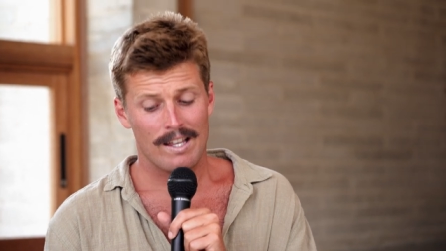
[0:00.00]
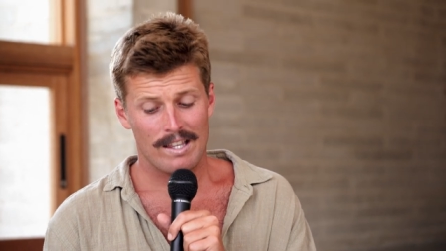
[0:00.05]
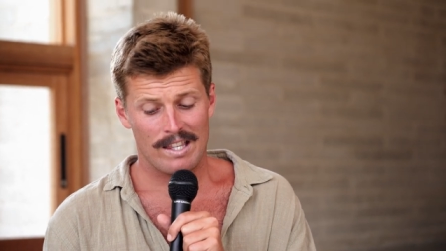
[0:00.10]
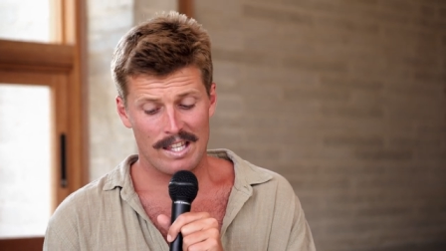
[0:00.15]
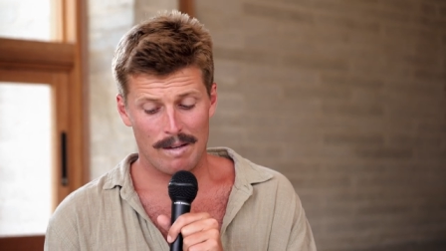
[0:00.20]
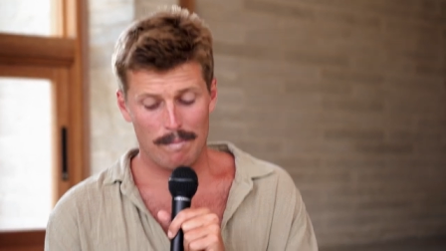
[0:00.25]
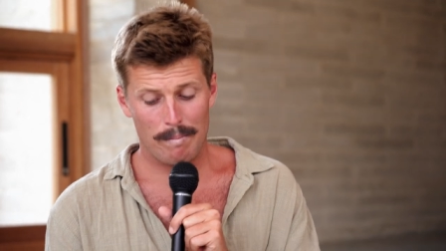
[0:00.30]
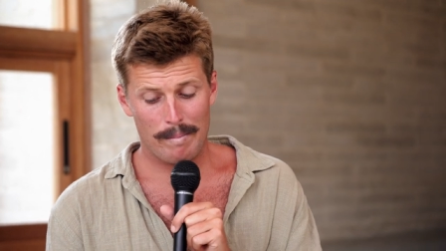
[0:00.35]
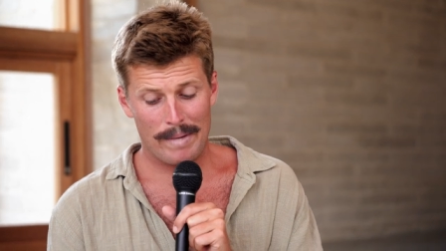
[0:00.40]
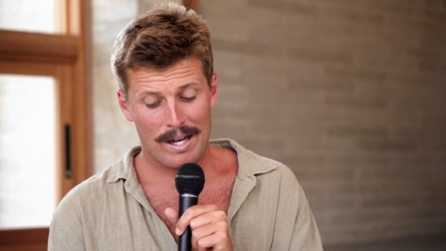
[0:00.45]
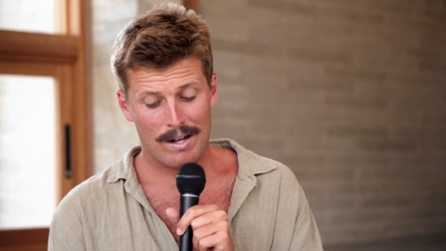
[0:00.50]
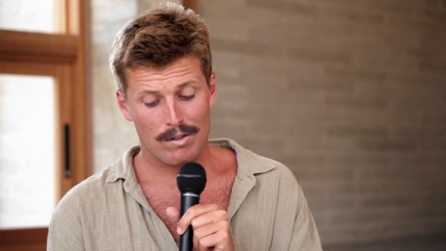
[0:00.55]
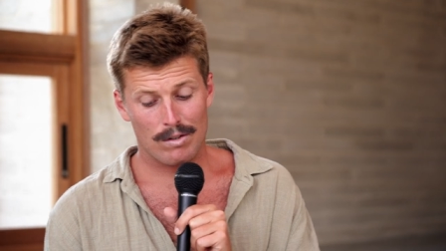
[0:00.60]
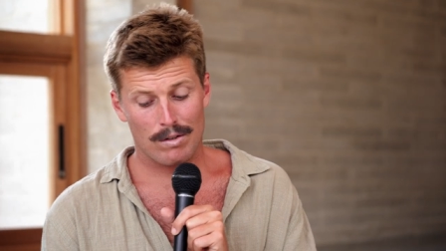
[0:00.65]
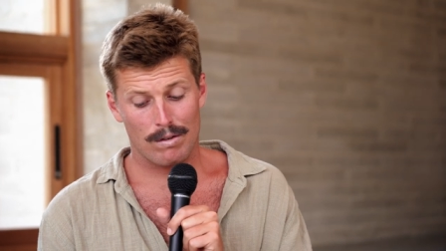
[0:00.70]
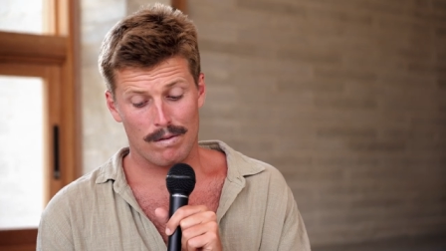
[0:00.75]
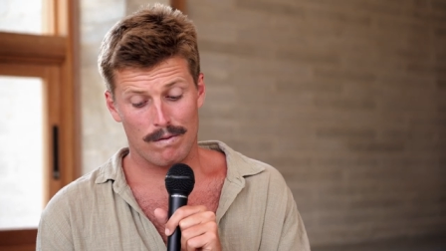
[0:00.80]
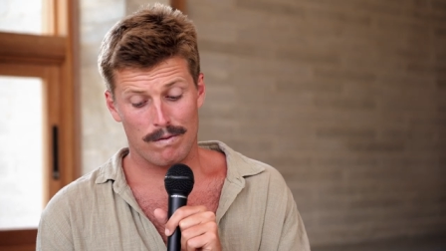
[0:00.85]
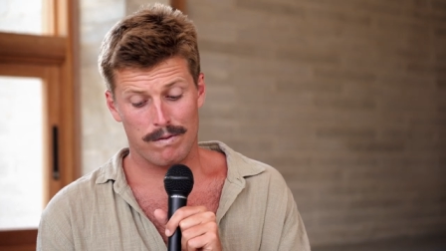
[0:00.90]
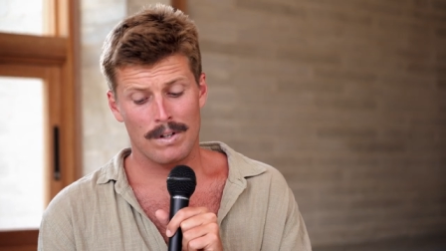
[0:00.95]
the
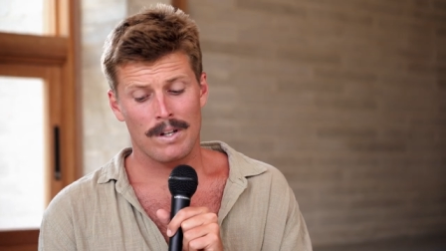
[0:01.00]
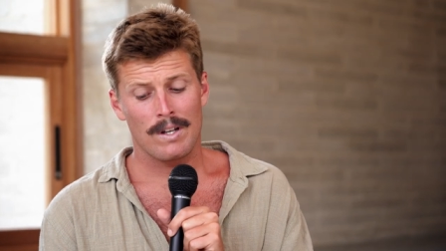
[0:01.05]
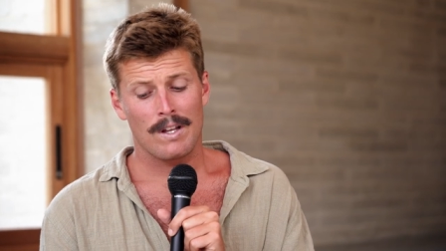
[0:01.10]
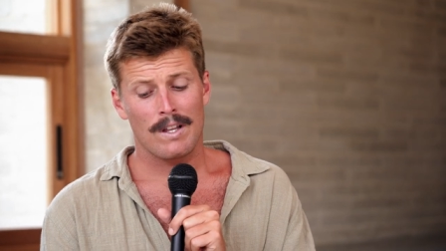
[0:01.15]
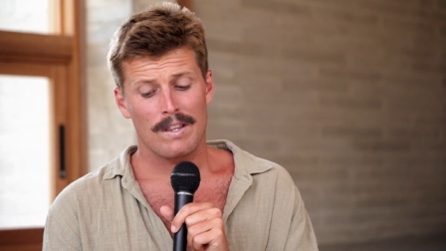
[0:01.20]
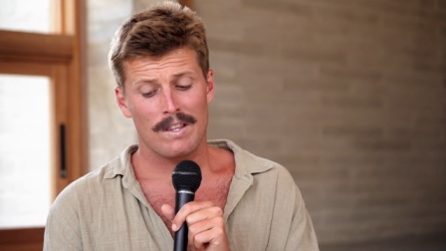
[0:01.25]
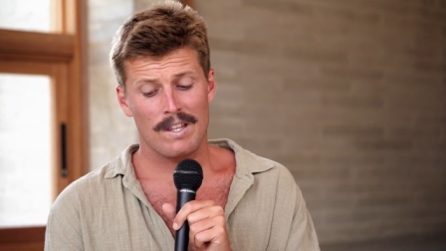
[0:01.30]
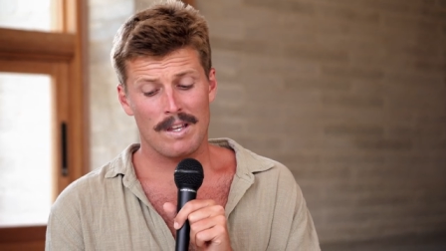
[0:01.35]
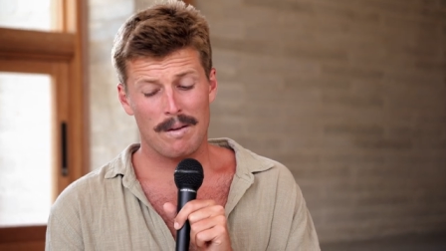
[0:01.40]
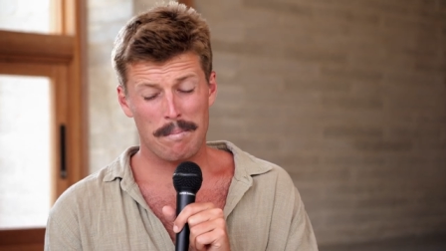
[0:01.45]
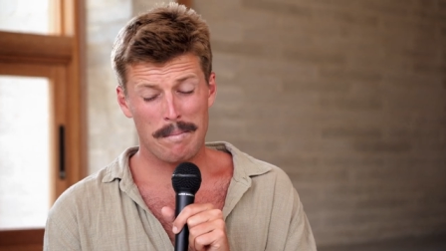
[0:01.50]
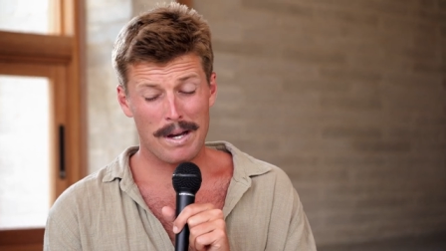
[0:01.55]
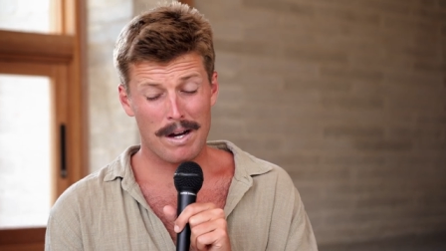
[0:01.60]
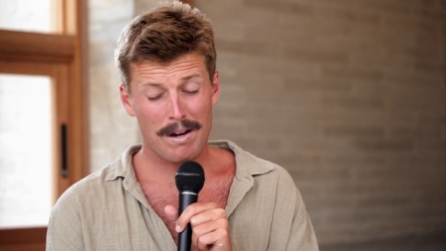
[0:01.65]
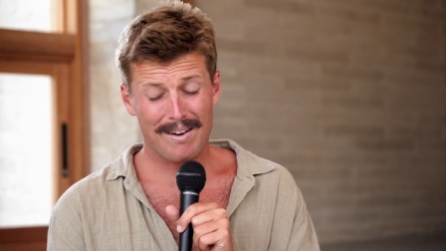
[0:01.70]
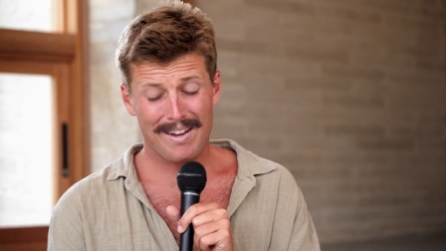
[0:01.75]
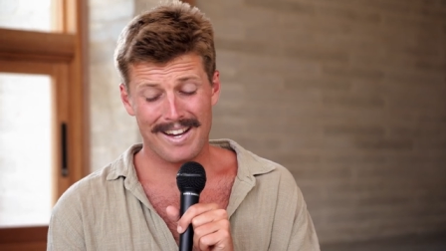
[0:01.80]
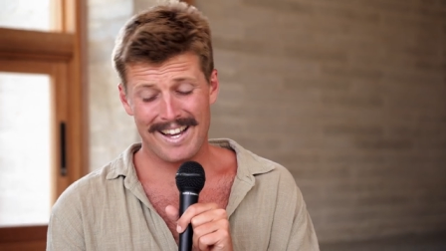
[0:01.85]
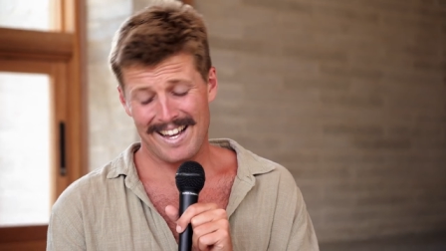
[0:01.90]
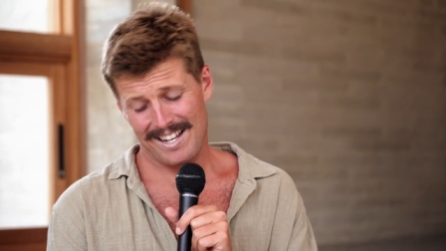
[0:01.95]
amount of the
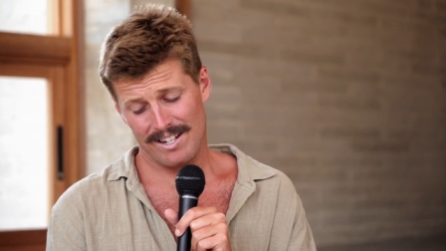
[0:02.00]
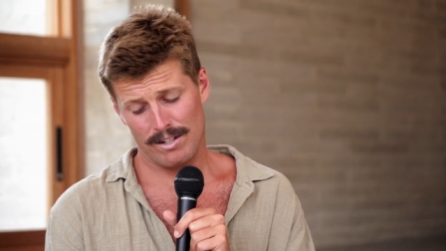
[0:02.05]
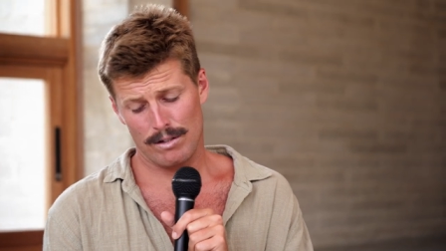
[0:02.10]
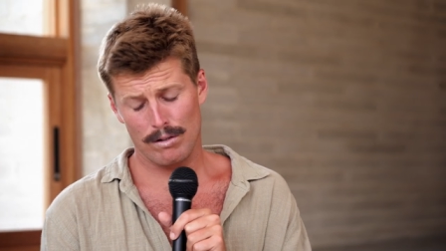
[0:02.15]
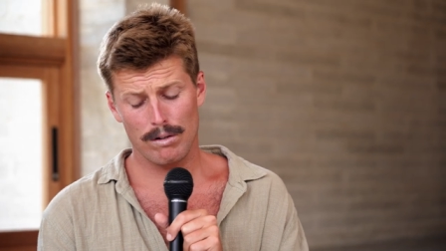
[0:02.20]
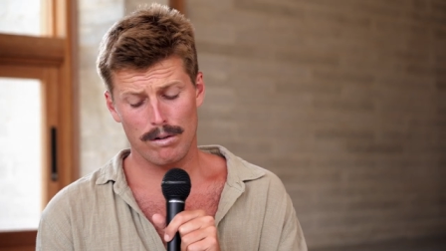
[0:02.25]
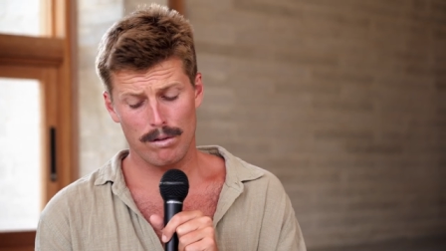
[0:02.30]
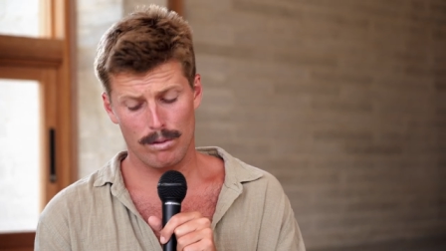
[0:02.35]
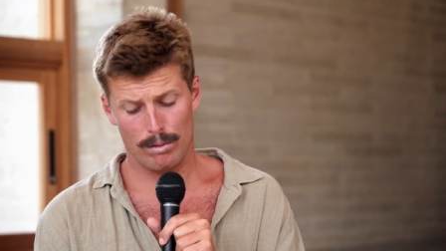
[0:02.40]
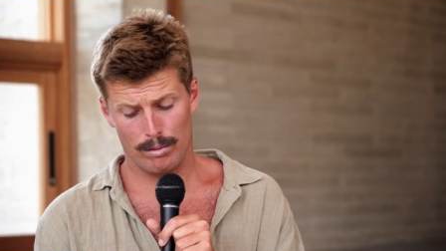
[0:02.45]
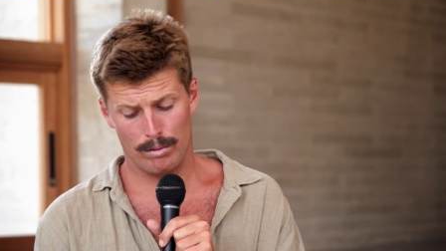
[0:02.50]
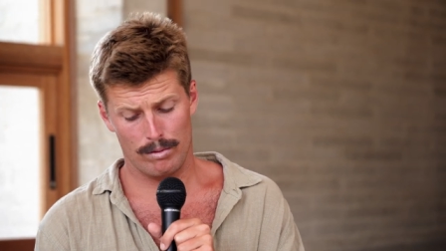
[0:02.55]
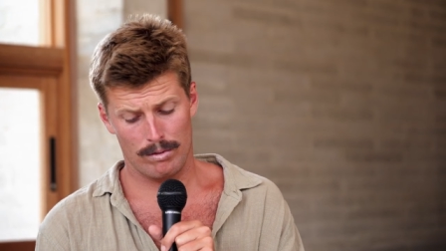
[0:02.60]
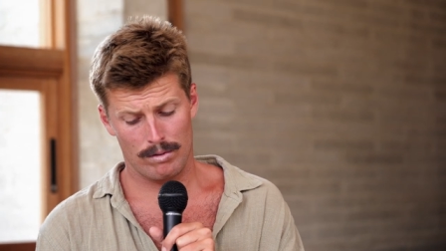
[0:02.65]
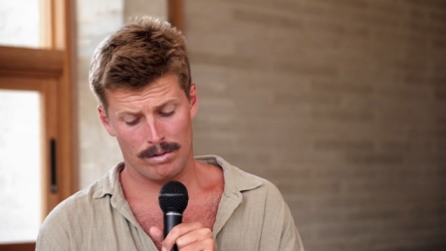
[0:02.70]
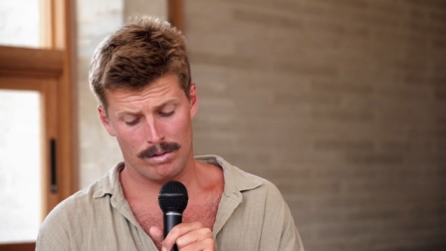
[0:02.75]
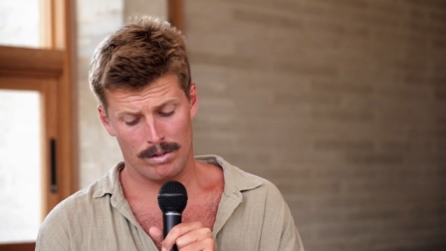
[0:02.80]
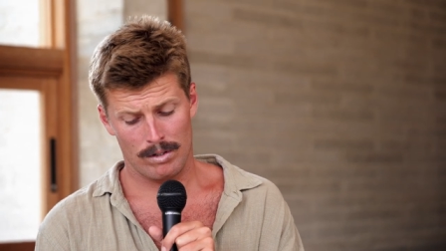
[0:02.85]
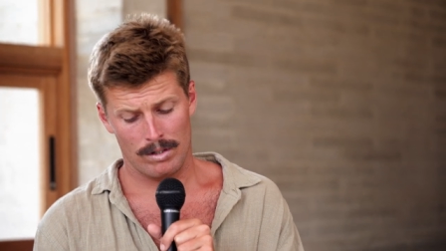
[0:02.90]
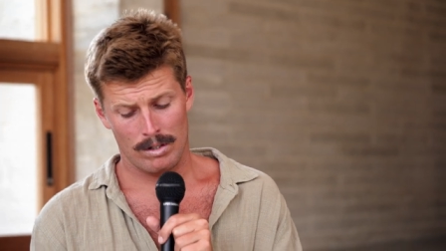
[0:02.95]
amount I had to
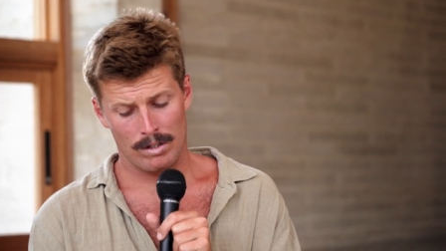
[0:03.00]
lose.